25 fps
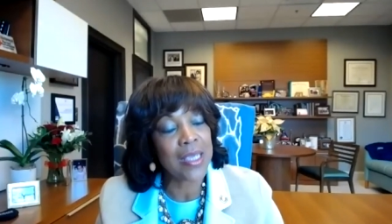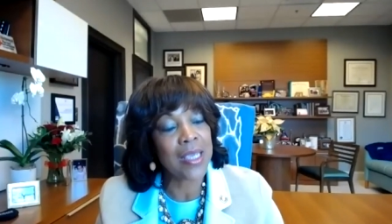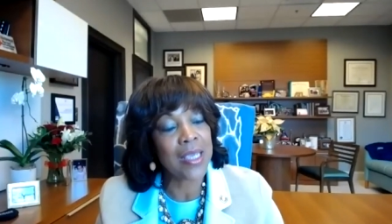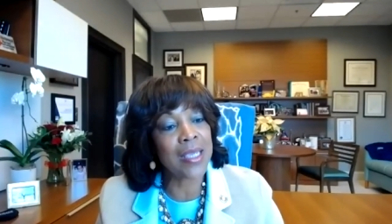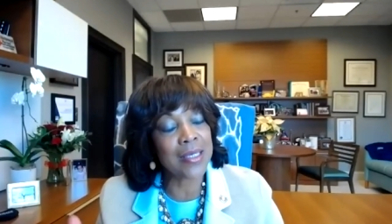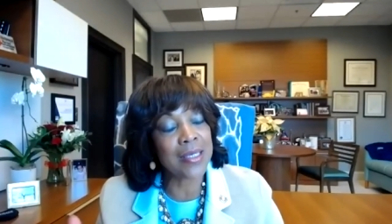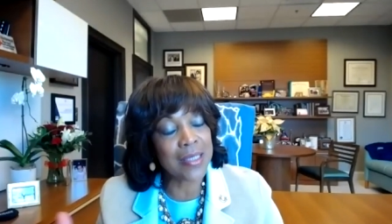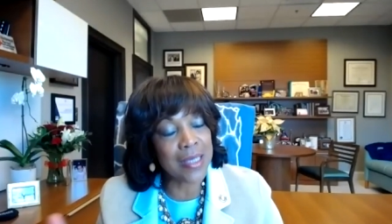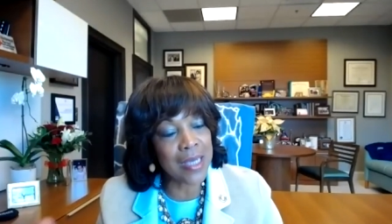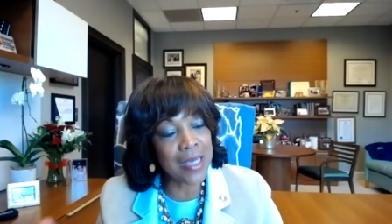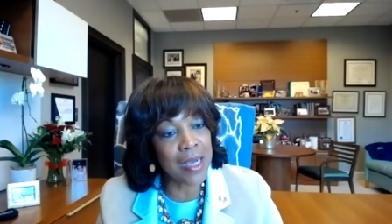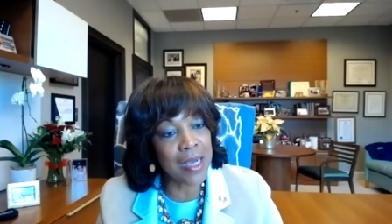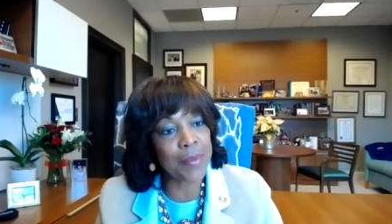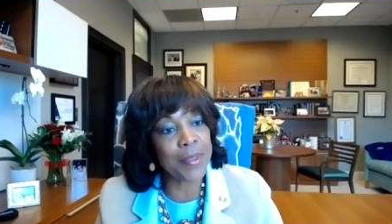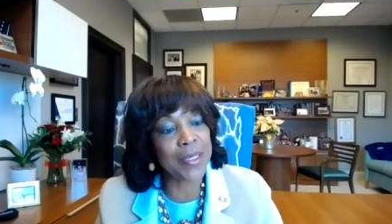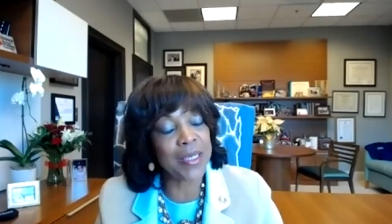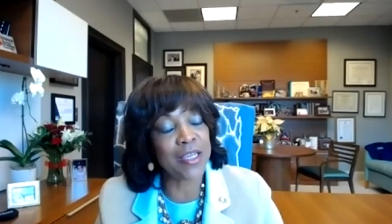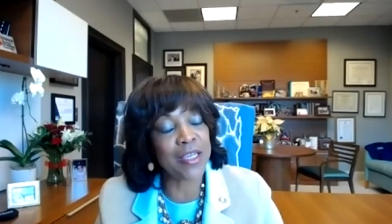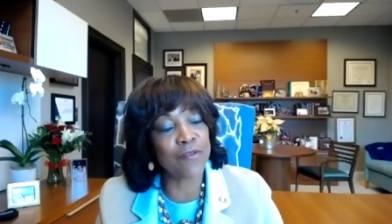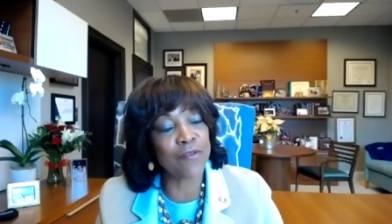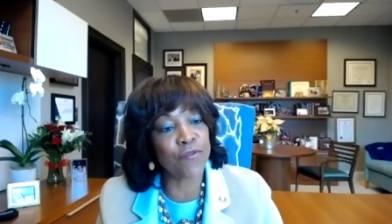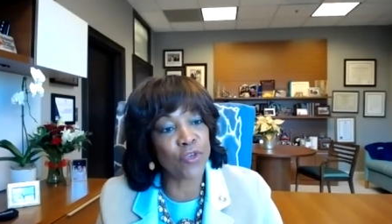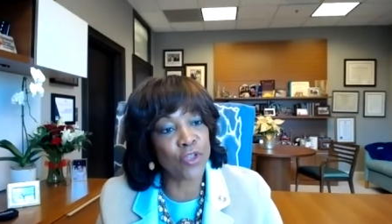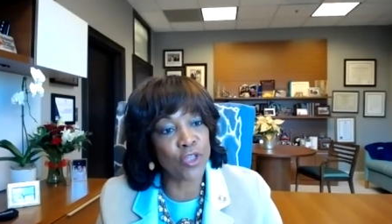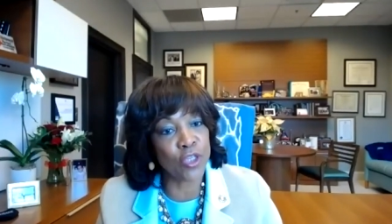and coming
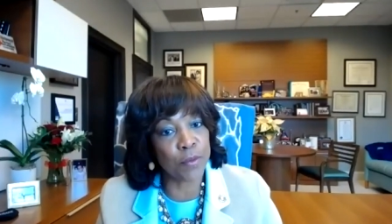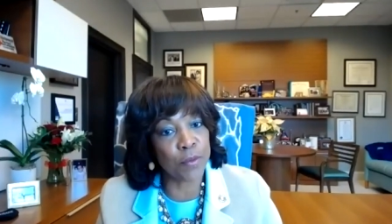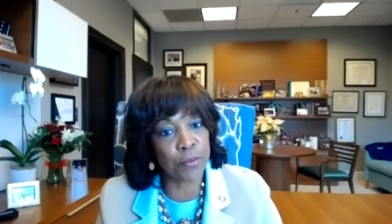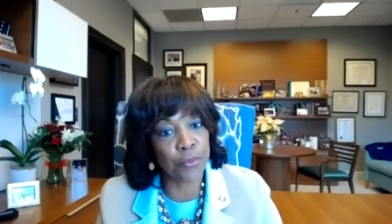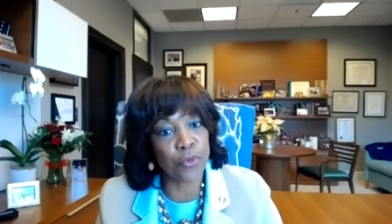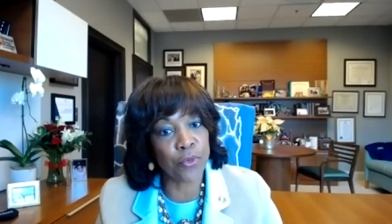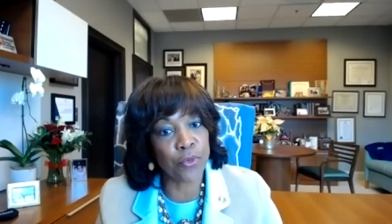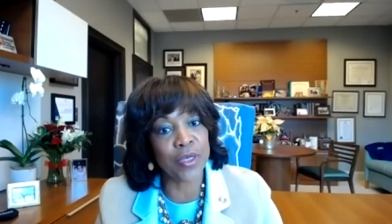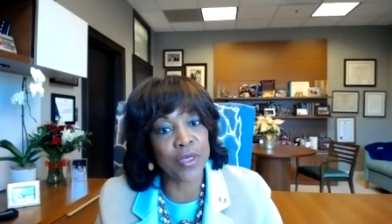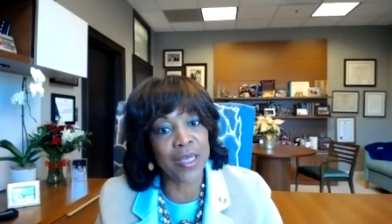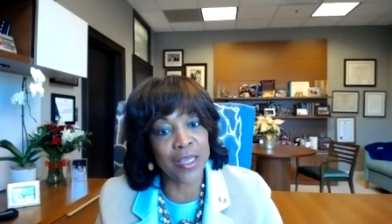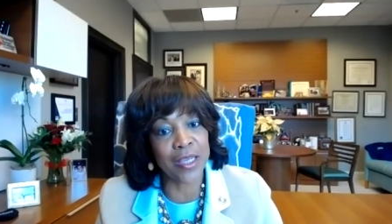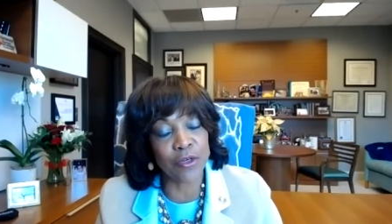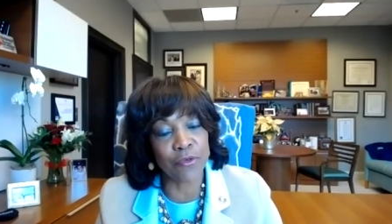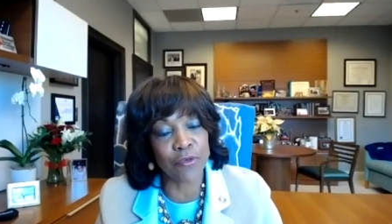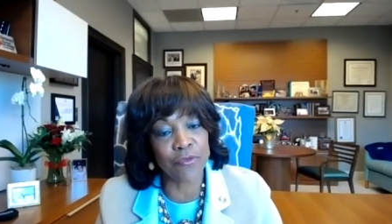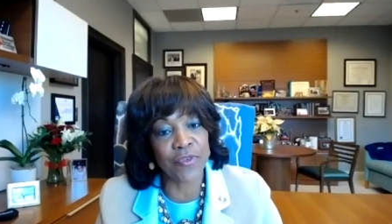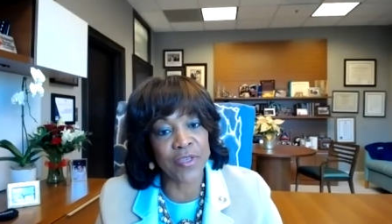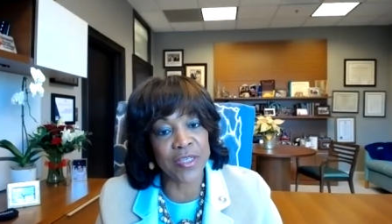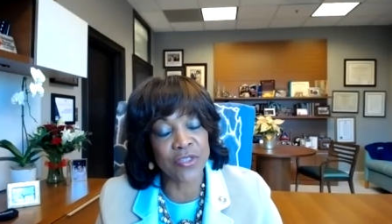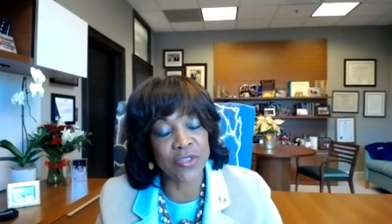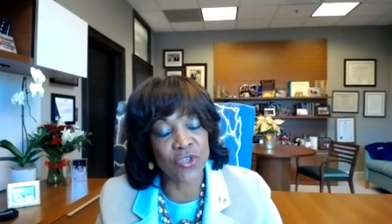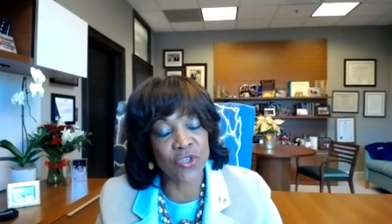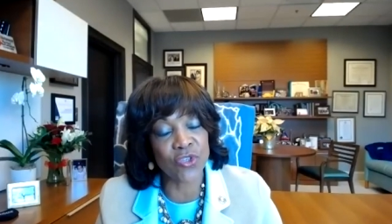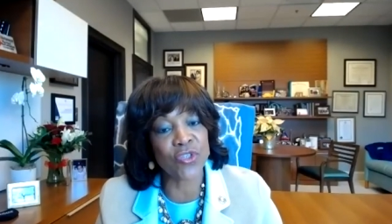in for their prenatal
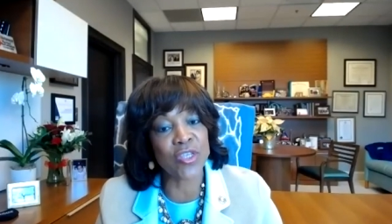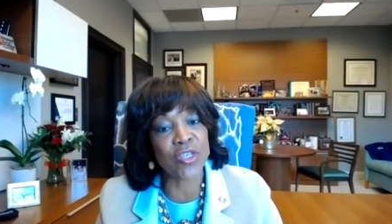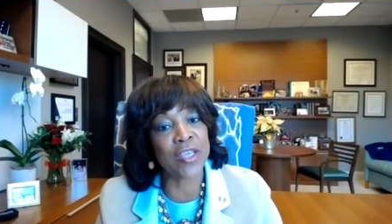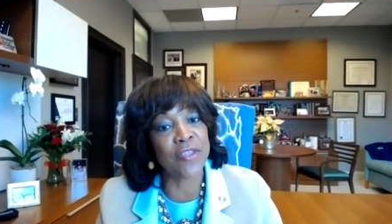visits.